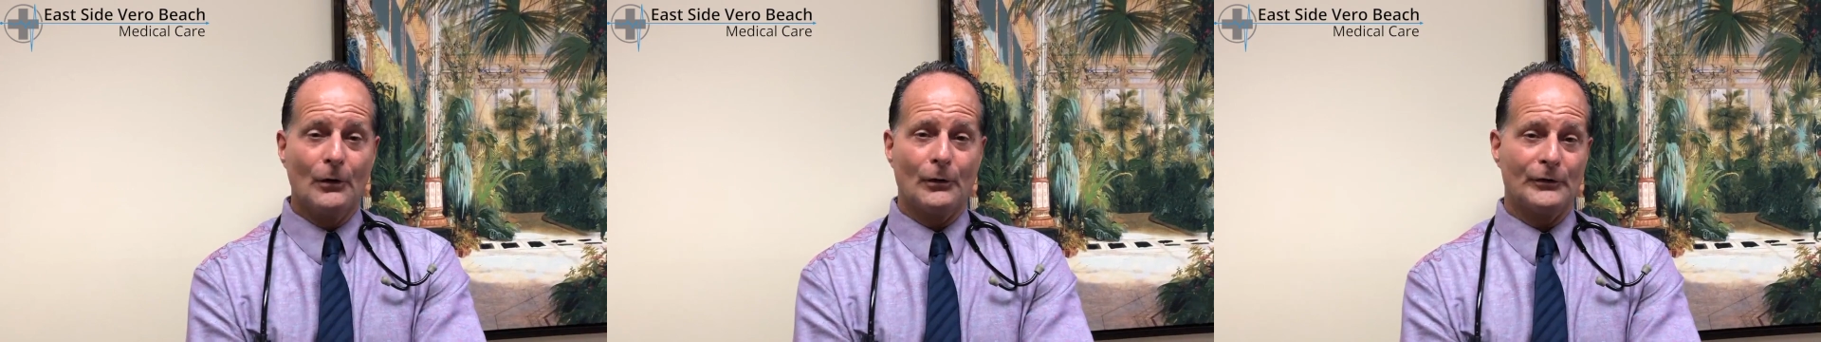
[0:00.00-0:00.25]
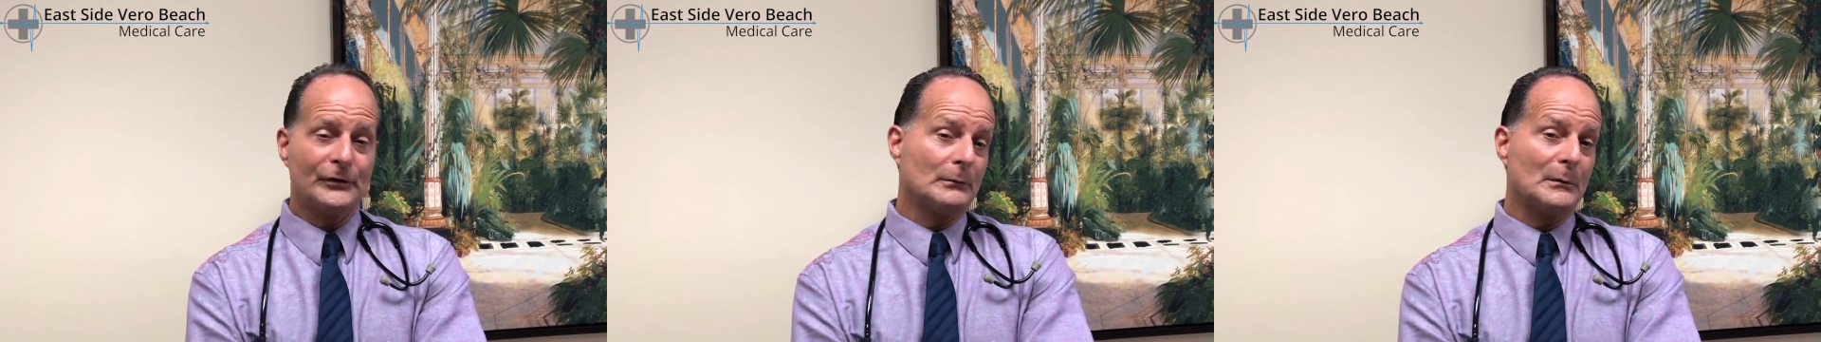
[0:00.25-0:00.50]

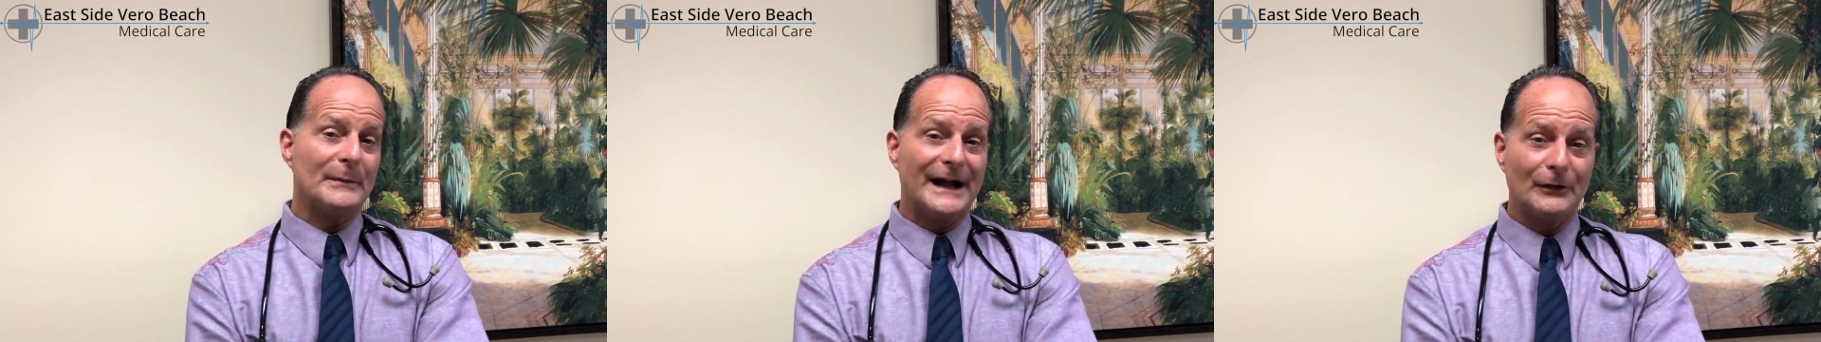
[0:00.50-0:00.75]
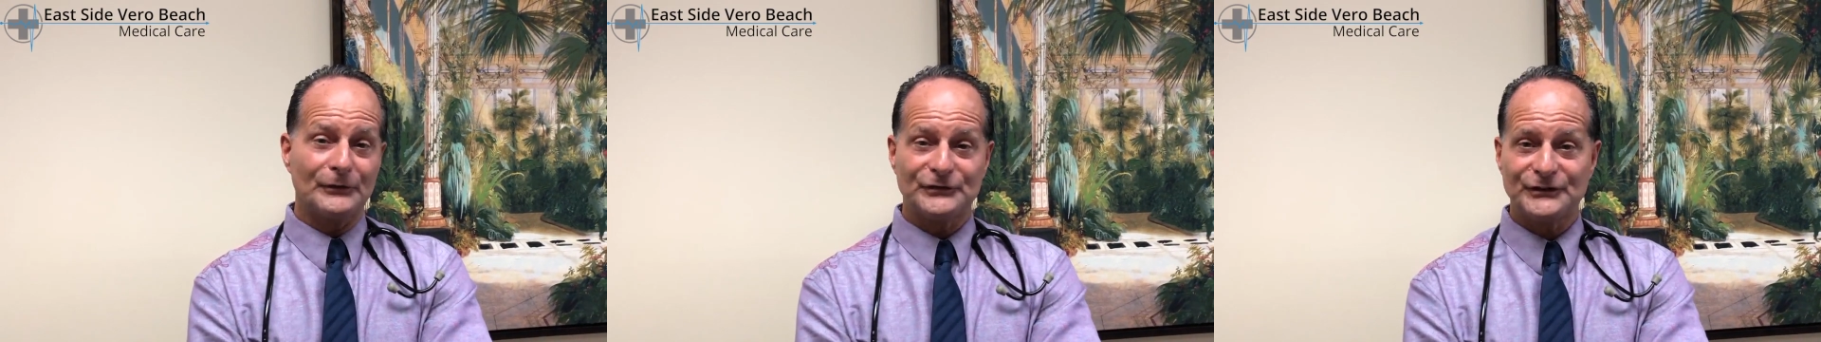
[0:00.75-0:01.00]
or irritable
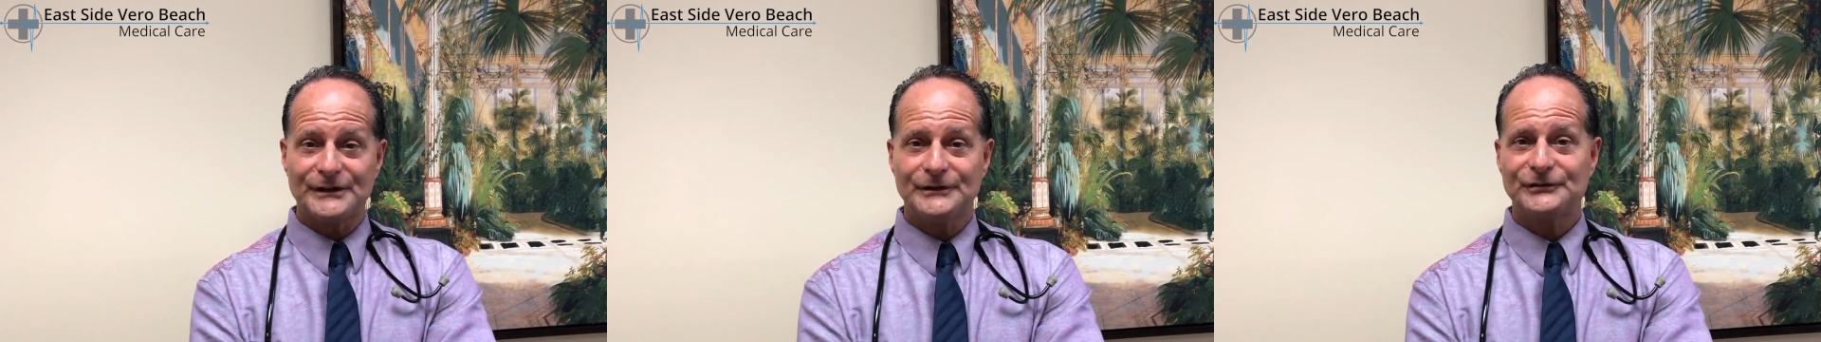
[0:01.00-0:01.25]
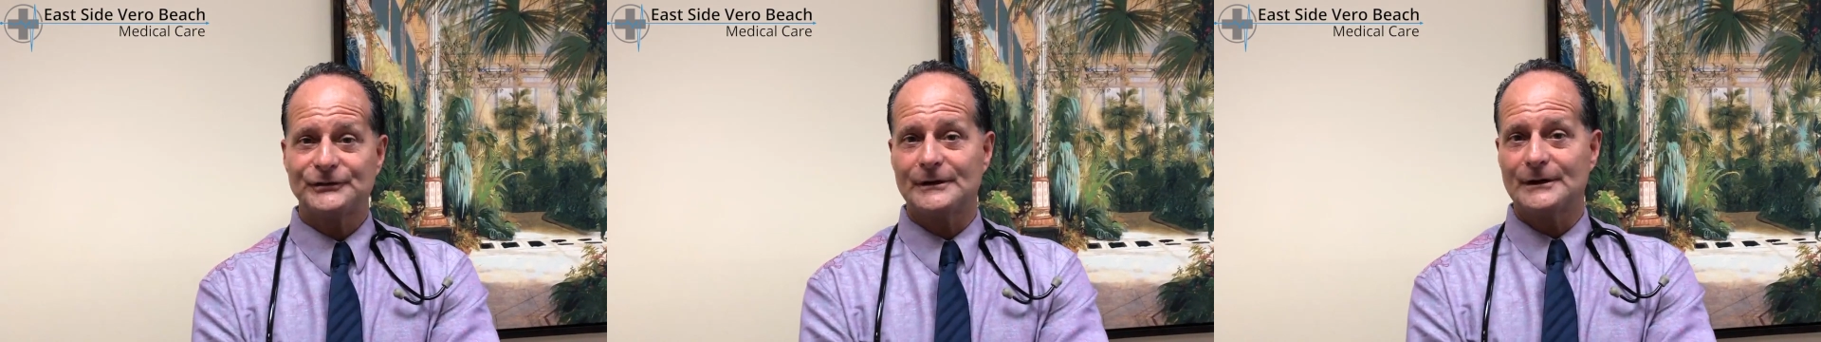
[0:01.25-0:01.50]
bowel
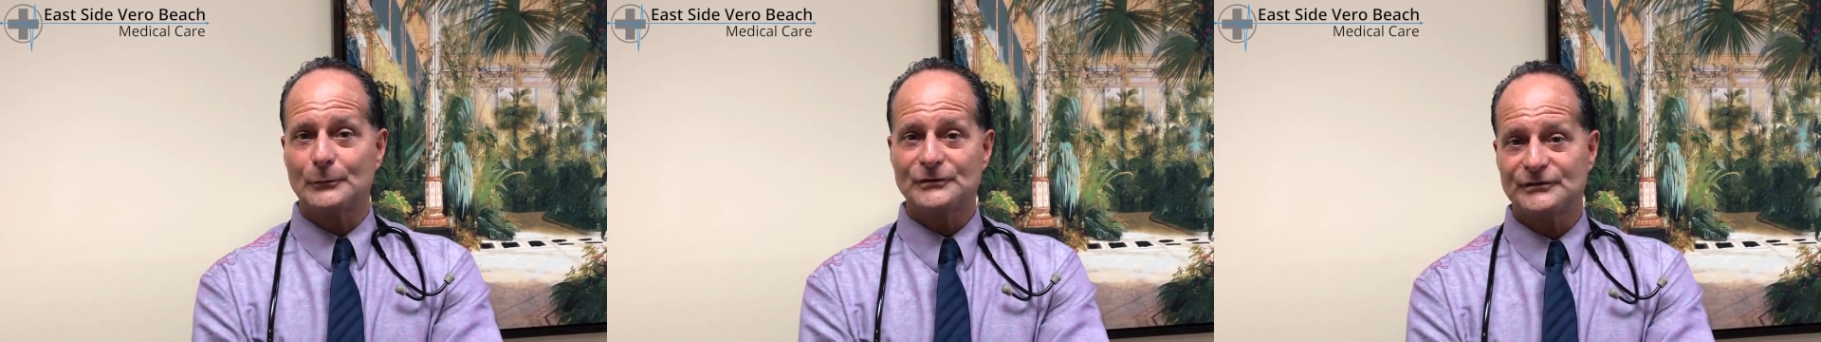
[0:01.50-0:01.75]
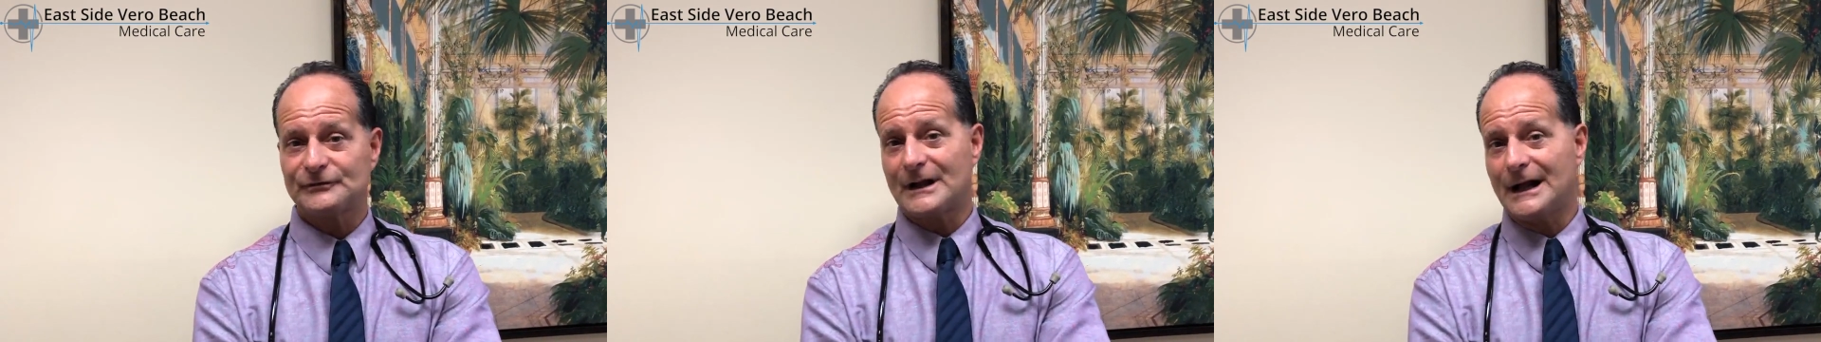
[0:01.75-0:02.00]
disease,
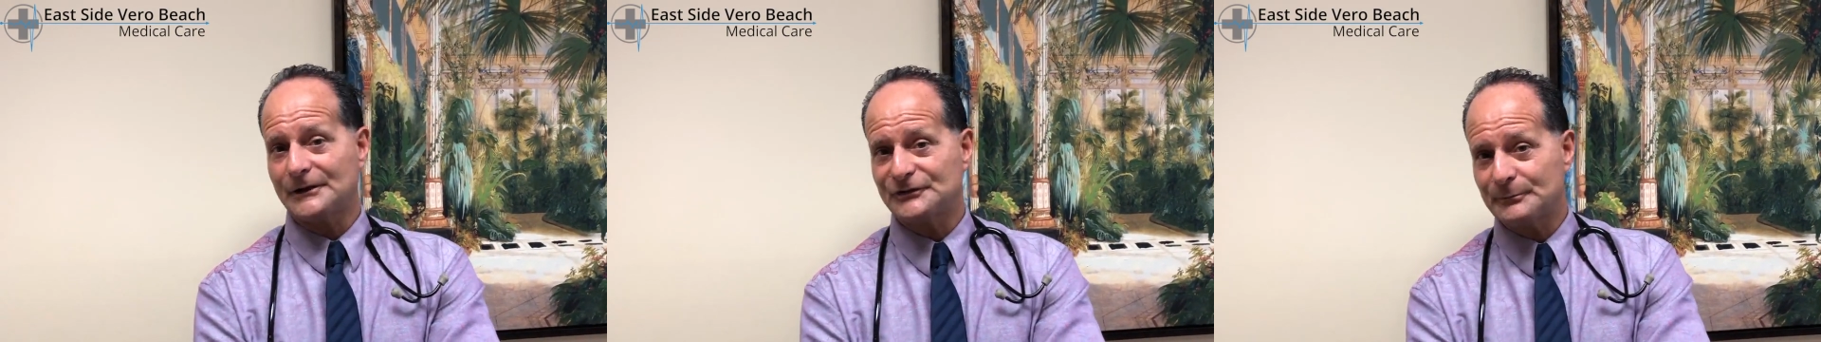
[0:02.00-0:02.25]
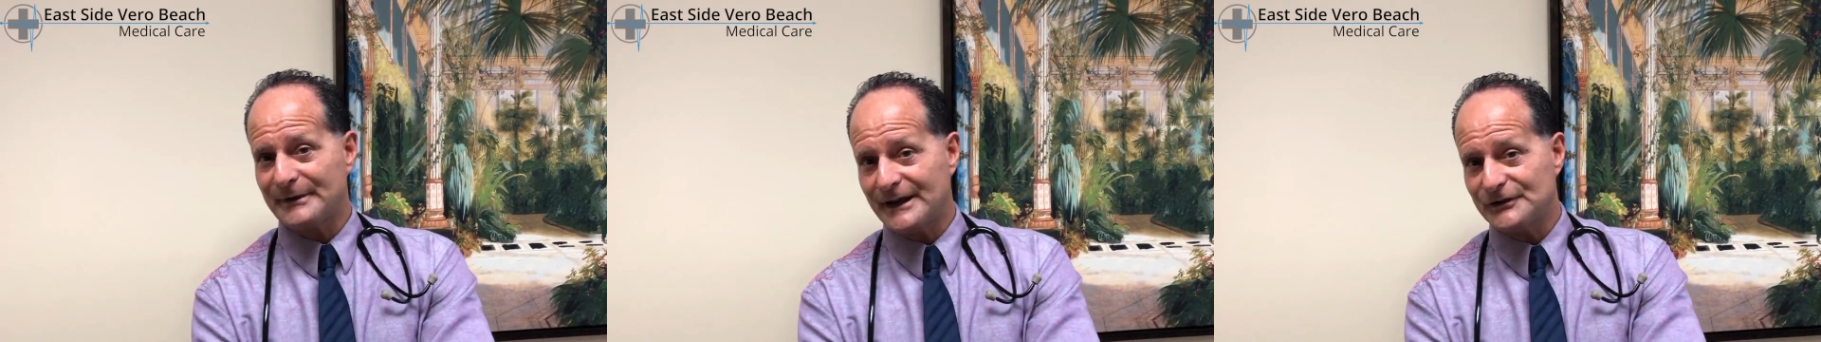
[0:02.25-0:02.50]
which of
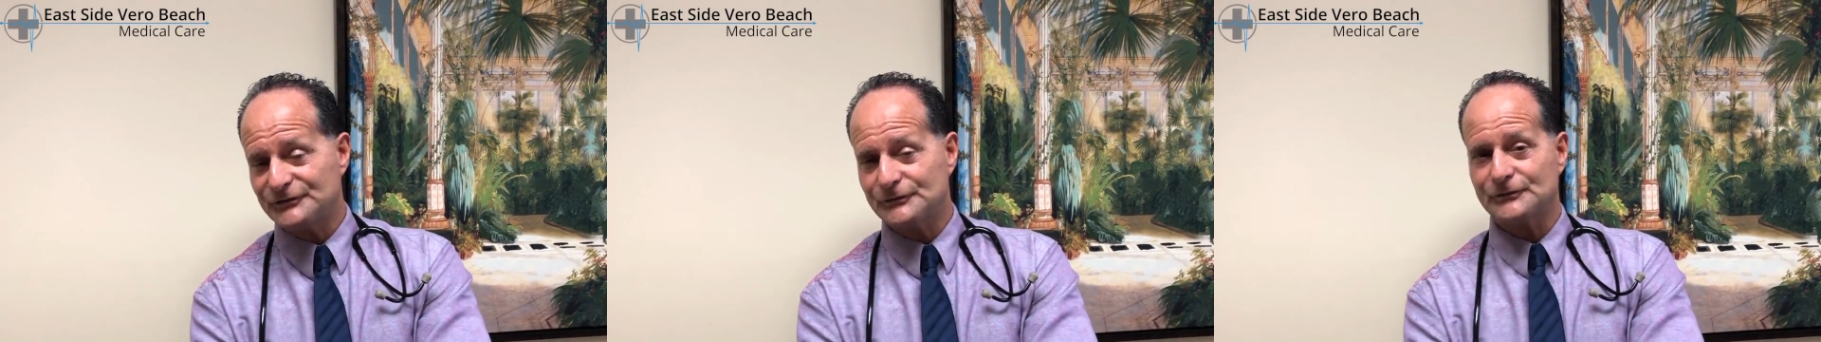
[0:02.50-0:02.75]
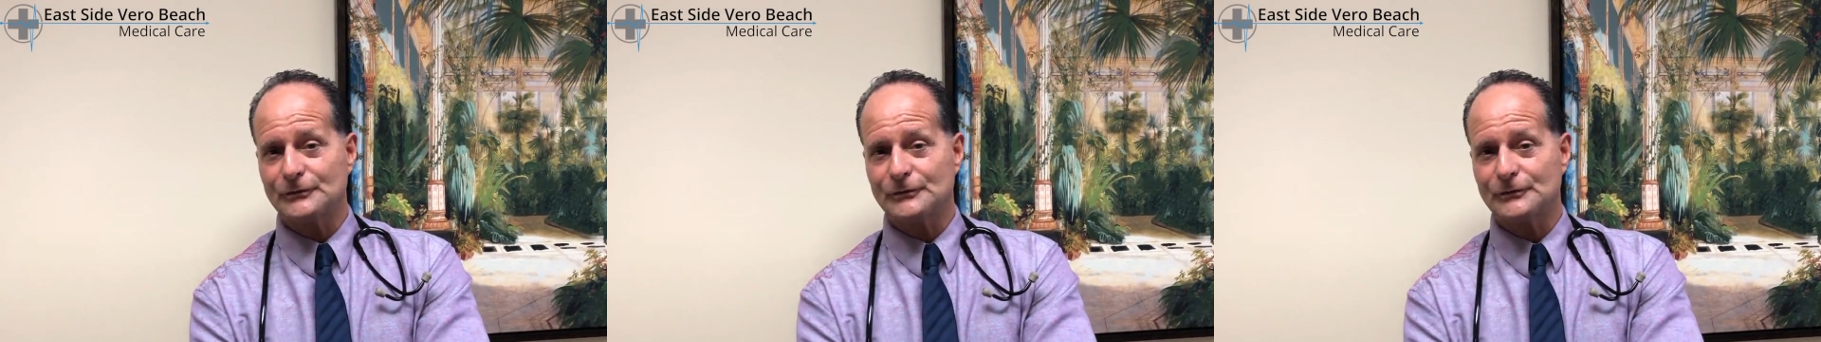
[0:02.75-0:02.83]
constipation